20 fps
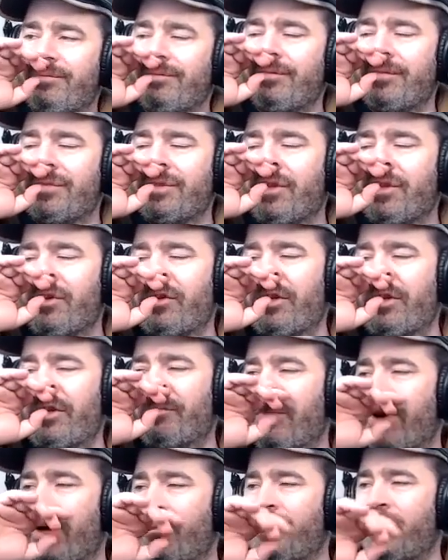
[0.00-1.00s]
so it
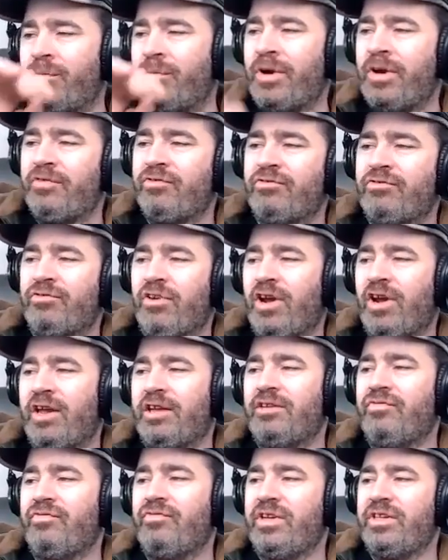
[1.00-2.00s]
might be worth trying
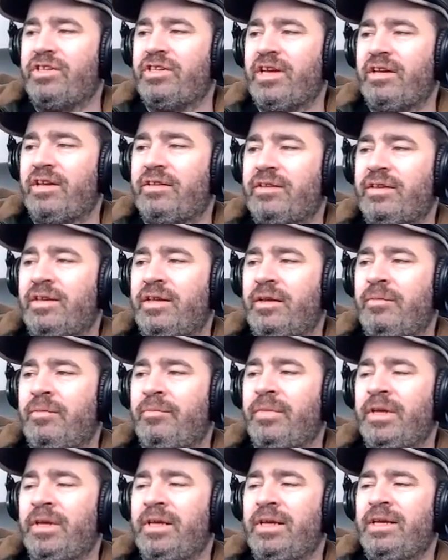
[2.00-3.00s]
to reach out to him.
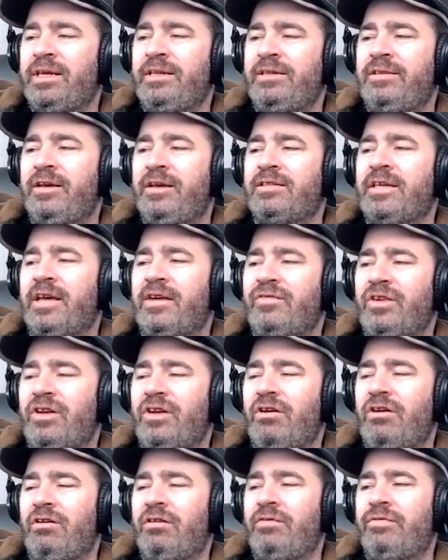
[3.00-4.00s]
He does have a
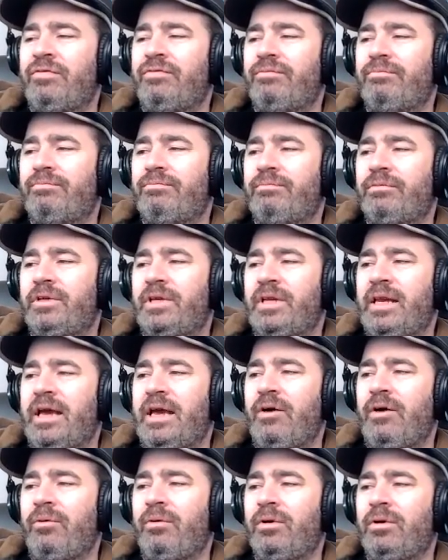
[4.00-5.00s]
lot of
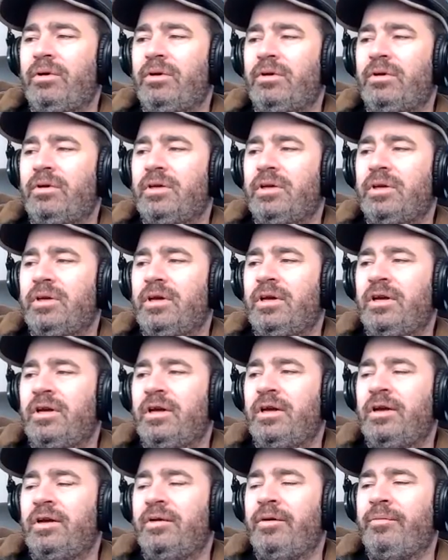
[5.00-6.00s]
clout,
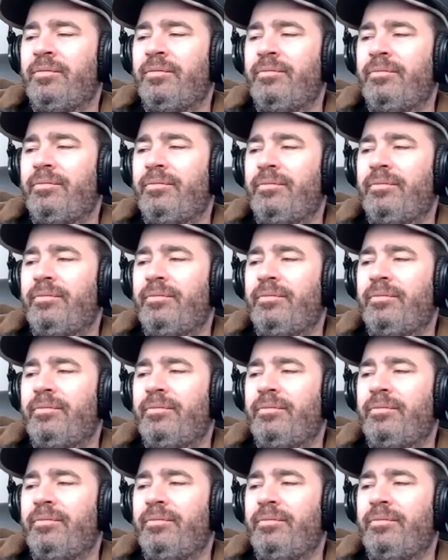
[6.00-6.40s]
and